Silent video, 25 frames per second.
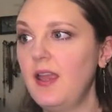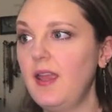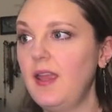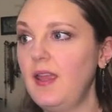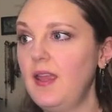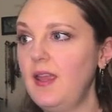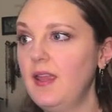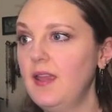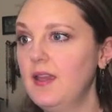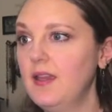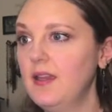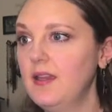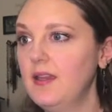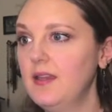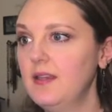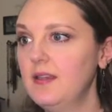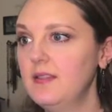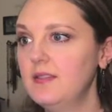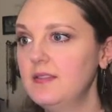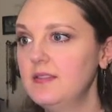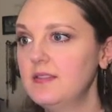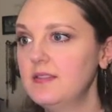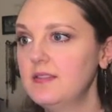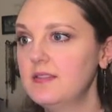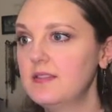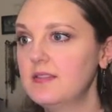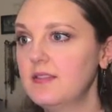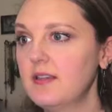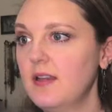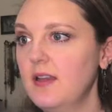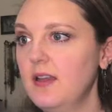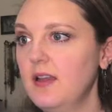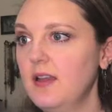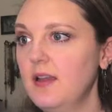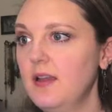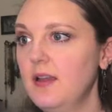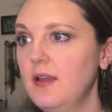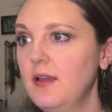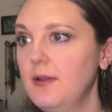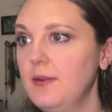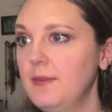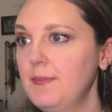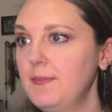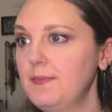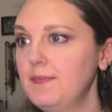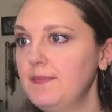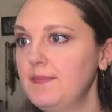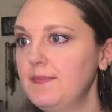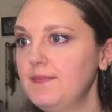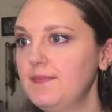and
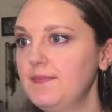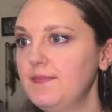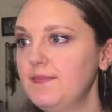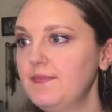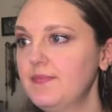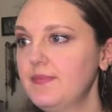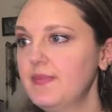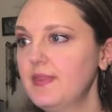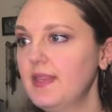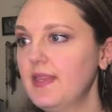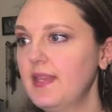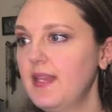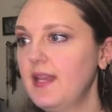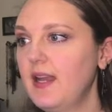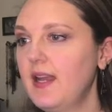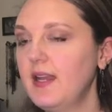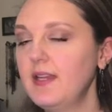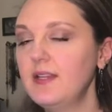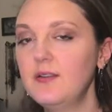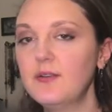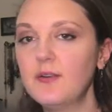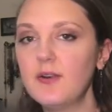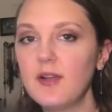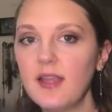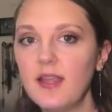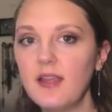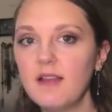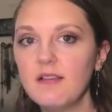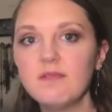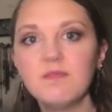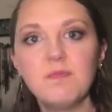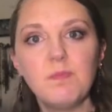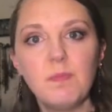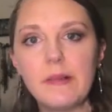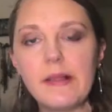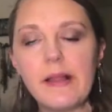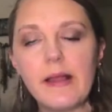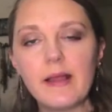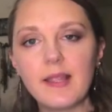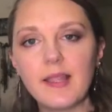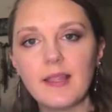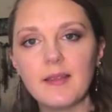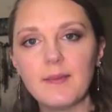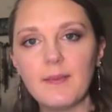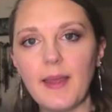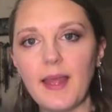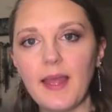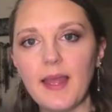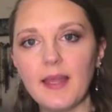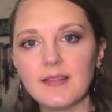I don't have blocking
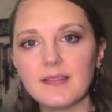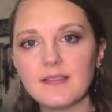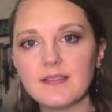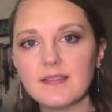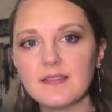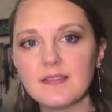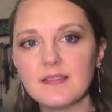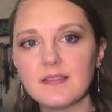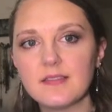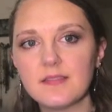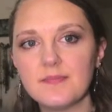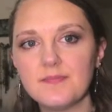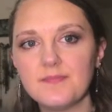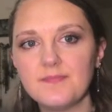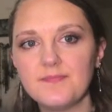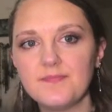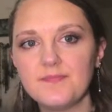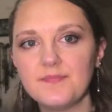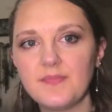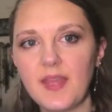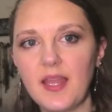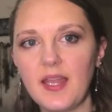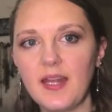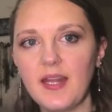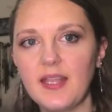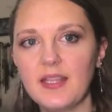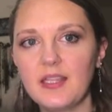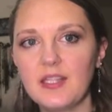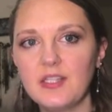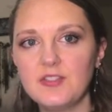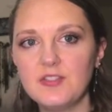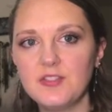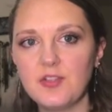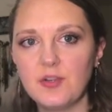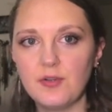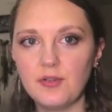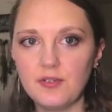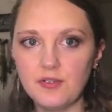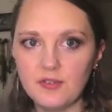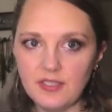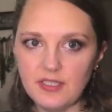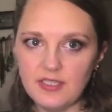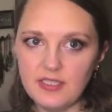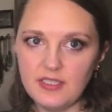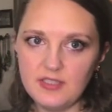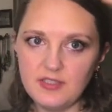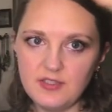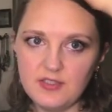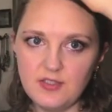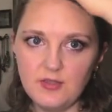mats, and I could
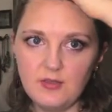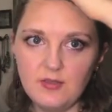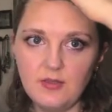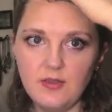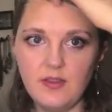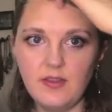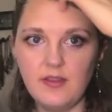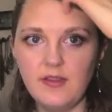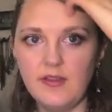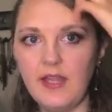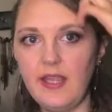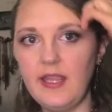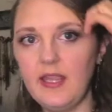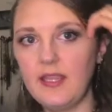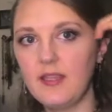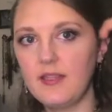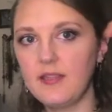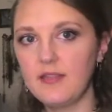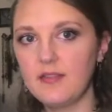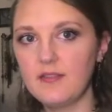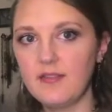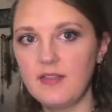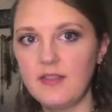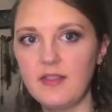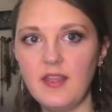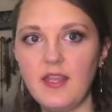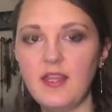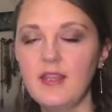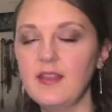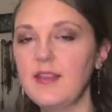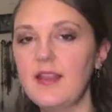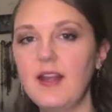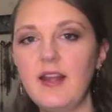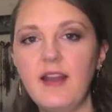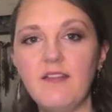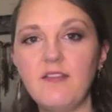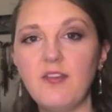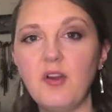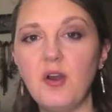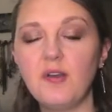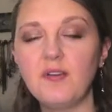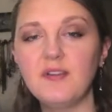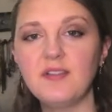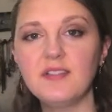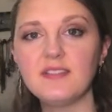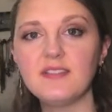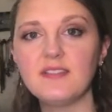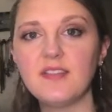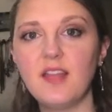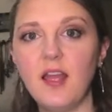totally do the like thing that I've
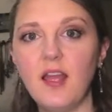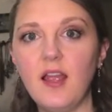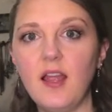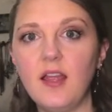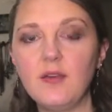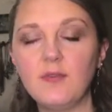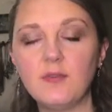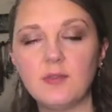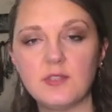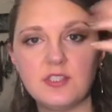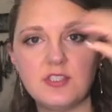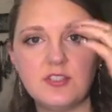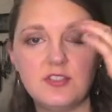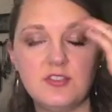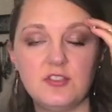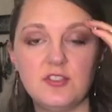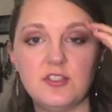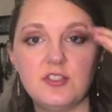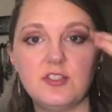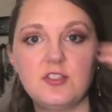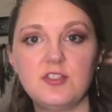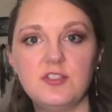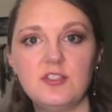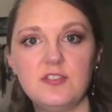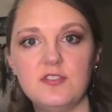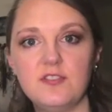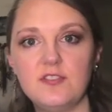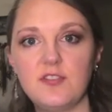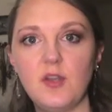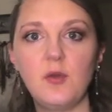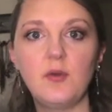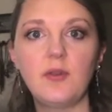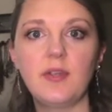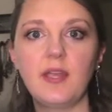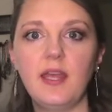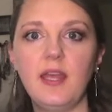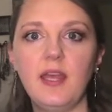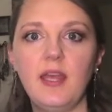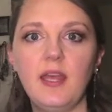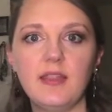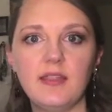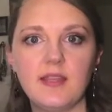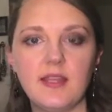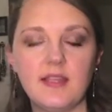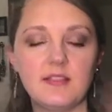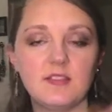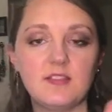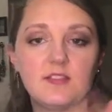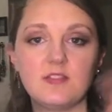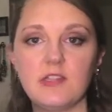always done, which is just soak it and
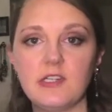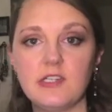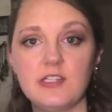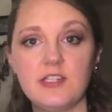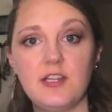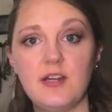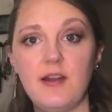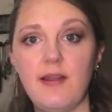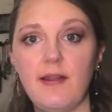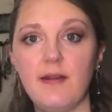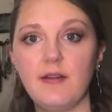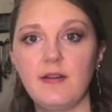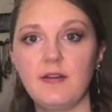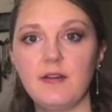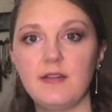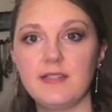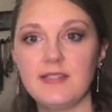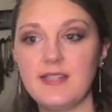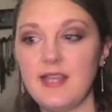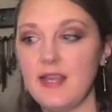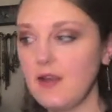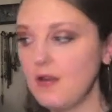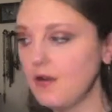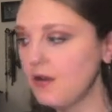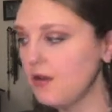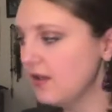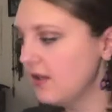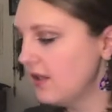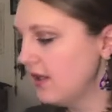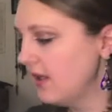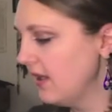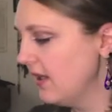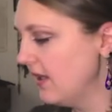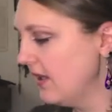then stretch it out on a towel.